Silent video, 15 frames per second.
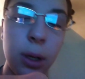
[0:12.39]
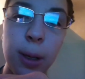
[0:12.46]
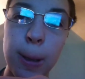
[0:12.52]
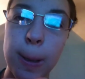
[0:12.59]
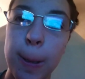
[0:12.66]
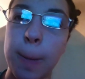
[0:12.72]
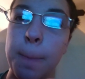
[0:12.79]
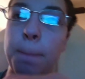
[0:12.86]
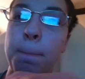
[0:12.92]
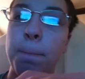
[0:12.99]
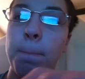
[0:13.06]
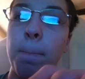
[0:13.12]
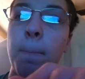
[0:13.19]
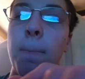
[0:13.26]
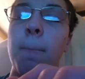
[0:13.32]
Um,
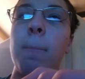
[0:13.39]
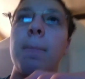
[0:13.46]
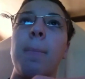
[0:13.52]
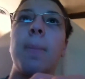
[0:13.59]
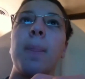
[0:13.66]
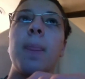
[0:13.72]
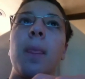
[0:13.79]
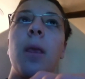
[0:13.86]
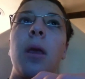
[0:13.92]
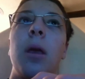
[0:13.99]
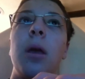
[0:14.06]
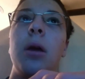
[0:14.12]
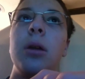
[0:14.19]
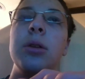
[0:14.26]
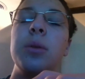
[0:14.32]

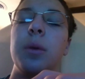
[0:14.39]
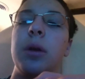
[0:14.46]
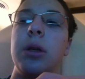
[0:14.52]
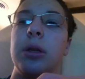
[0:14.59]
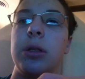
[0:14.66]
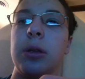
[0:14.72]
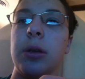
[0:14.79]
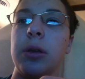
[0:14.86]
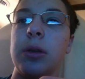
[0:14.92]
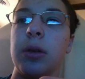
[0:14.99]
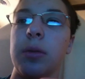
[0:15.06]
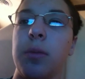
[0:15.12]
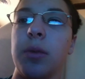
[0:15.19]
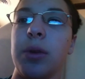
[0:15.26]
I just wanted to show you something